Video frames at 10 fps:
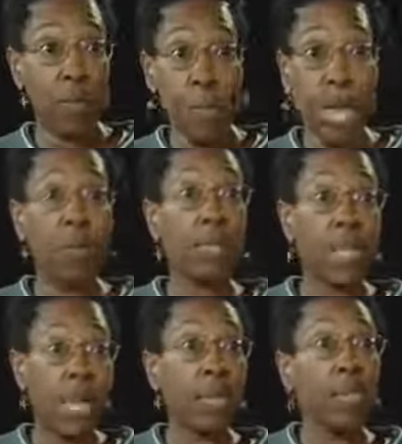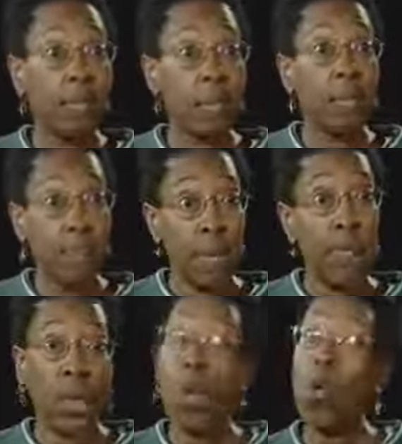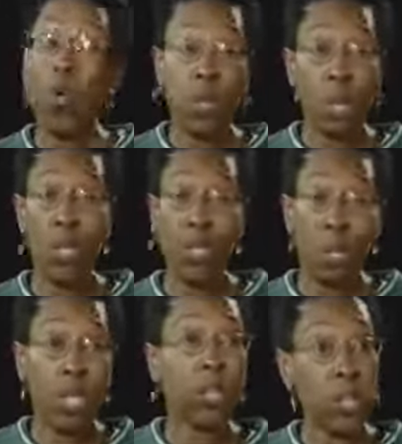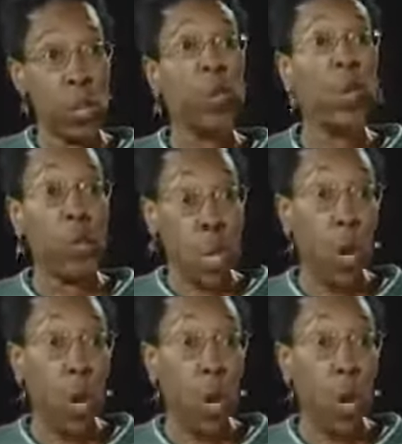participated in a post-observation debriefing.